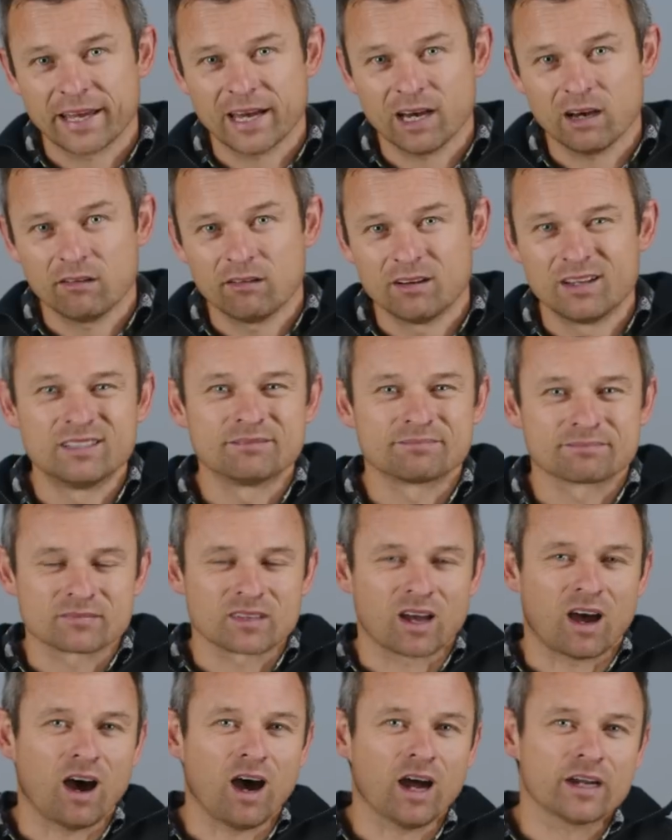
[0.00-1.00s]
Now,
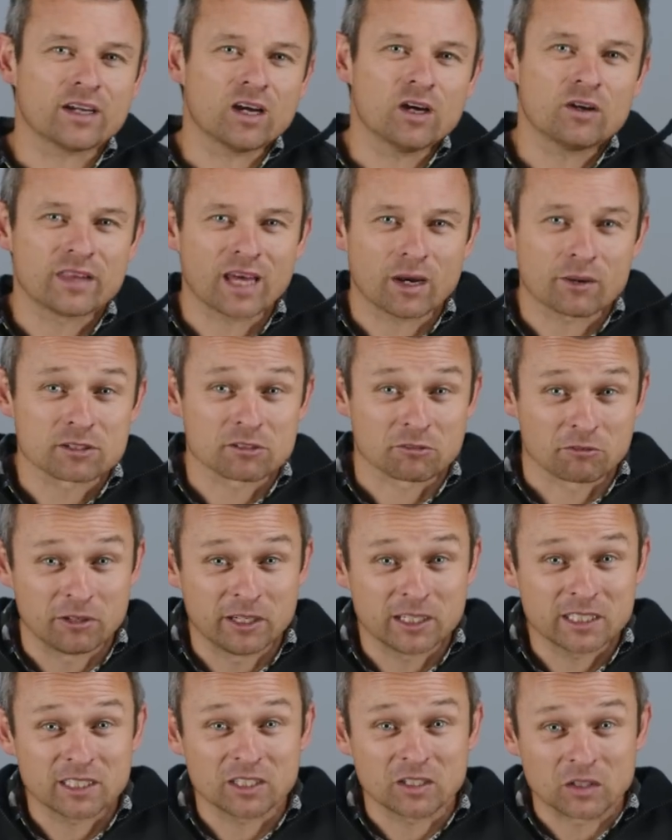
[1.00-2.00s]
I know that was a
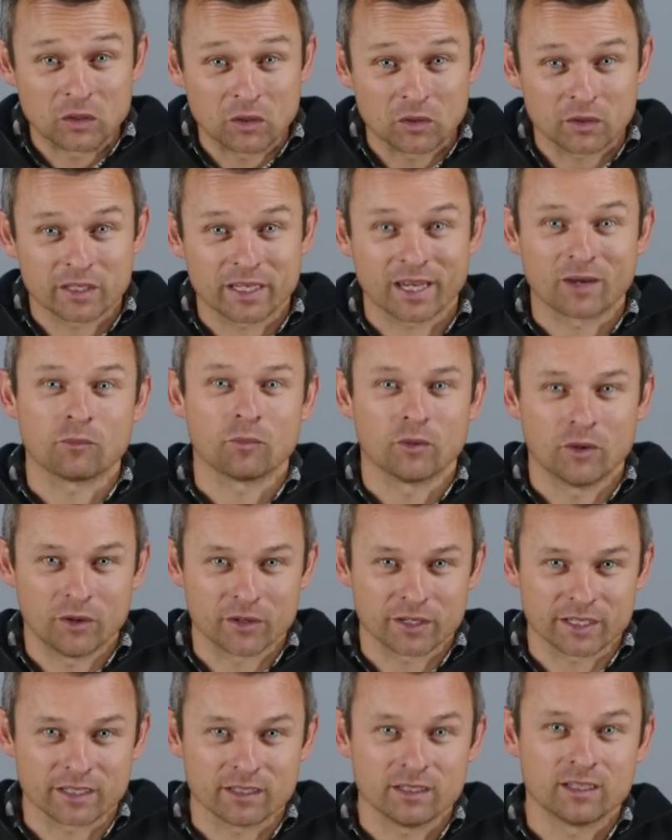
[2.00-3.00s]
really nerdy and
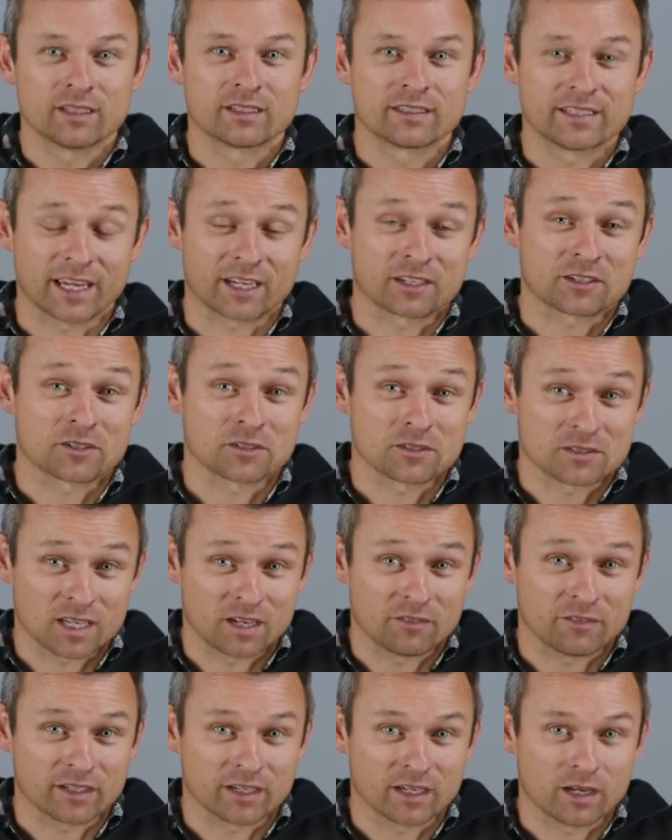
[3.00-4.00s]
wordy Tech
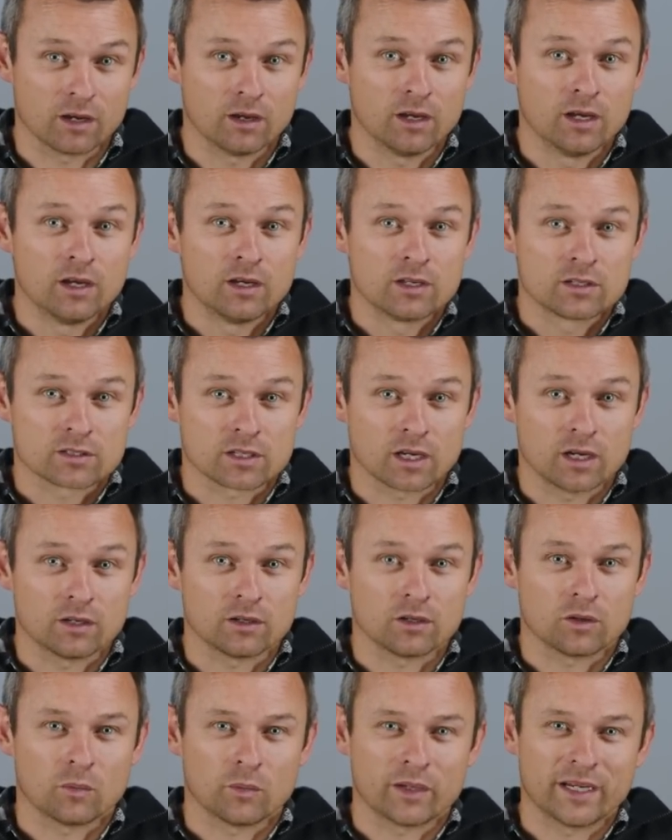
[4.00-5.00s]
Tuesday video,
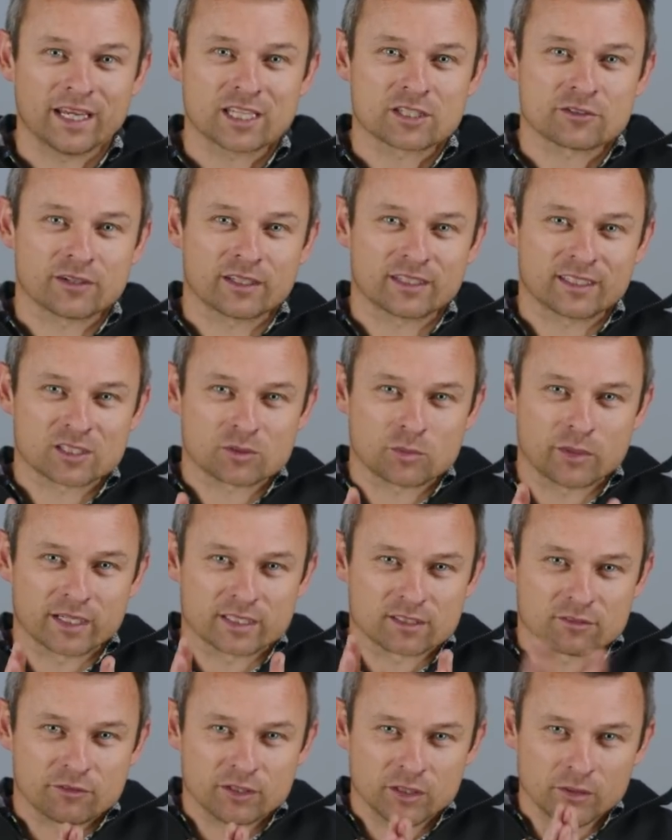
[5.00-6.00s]
so when answering this
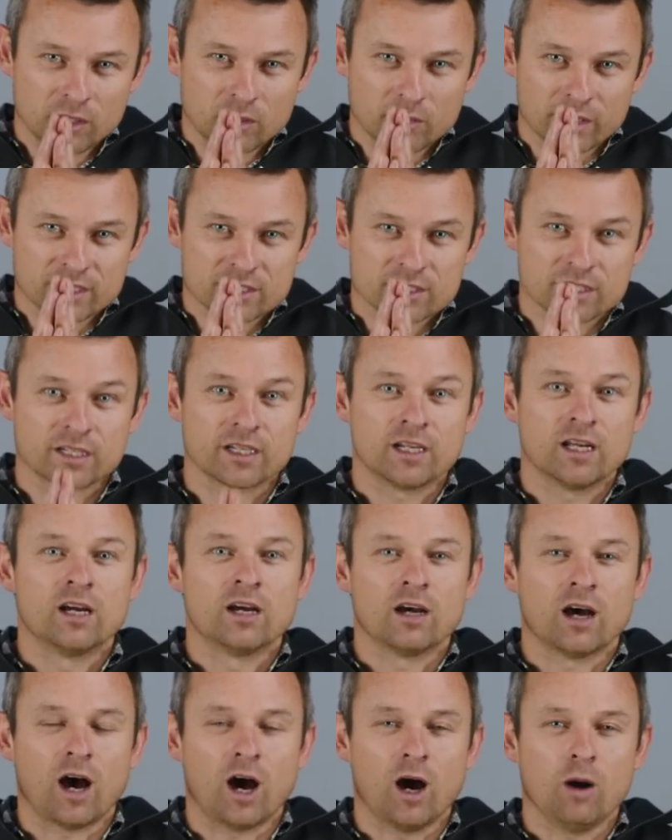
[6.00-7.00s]
week's viewer question,
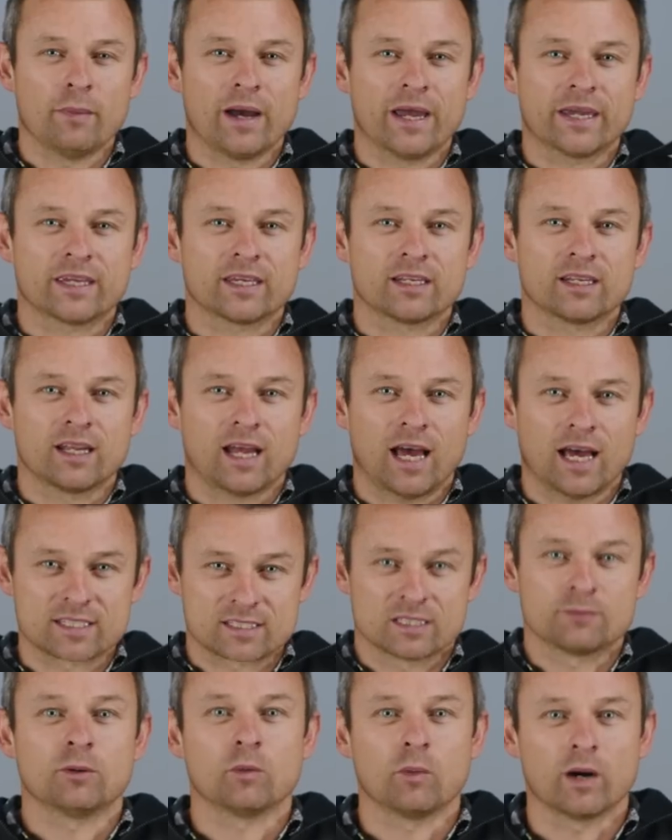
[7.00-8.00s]
I'll make it a
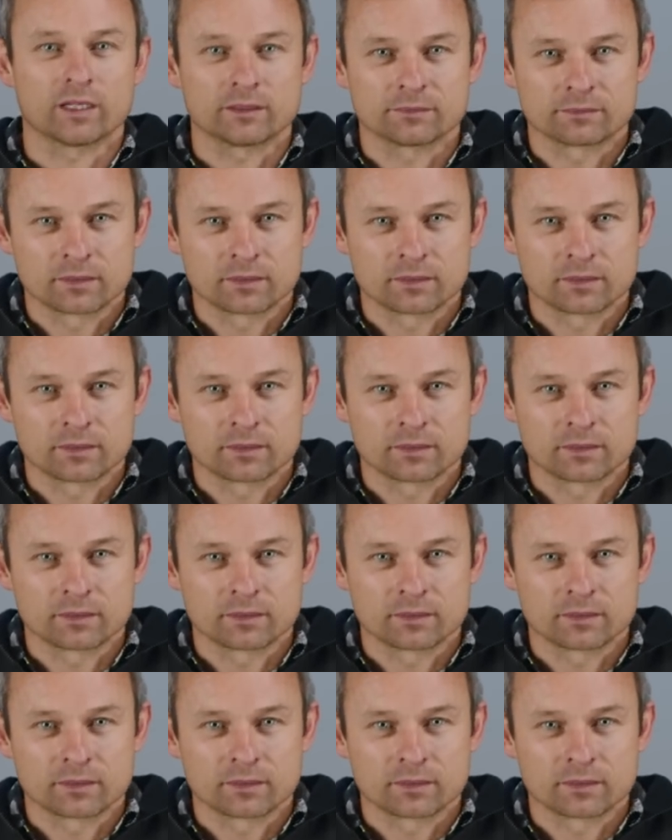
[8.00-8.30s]
simple one.